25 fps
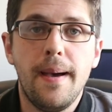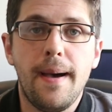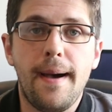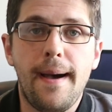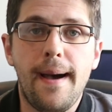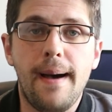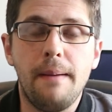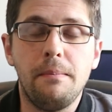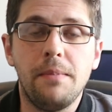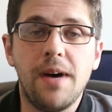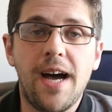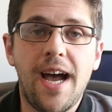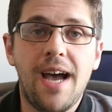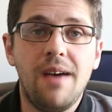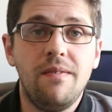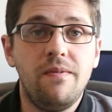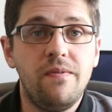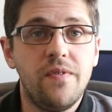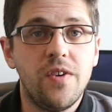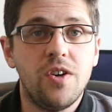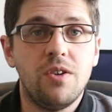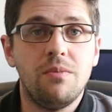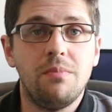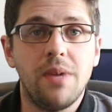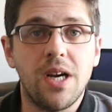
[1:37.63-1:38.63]
Um, I have
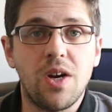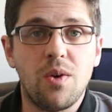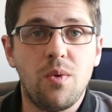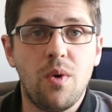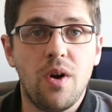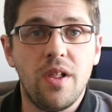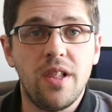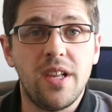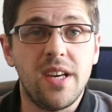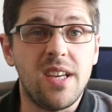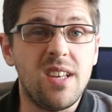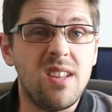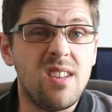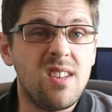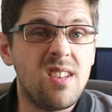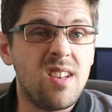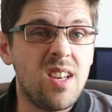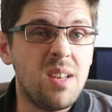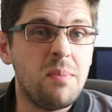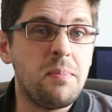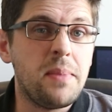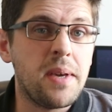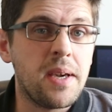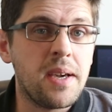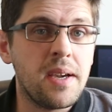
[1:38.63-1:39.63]
felt my quality
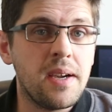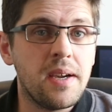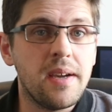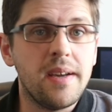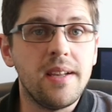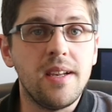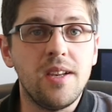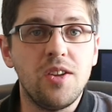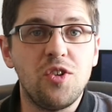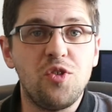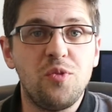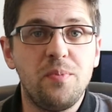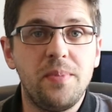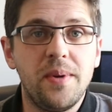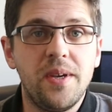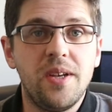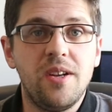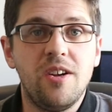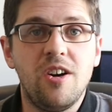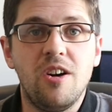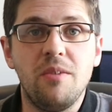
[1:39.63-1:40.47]
slipping a little bit.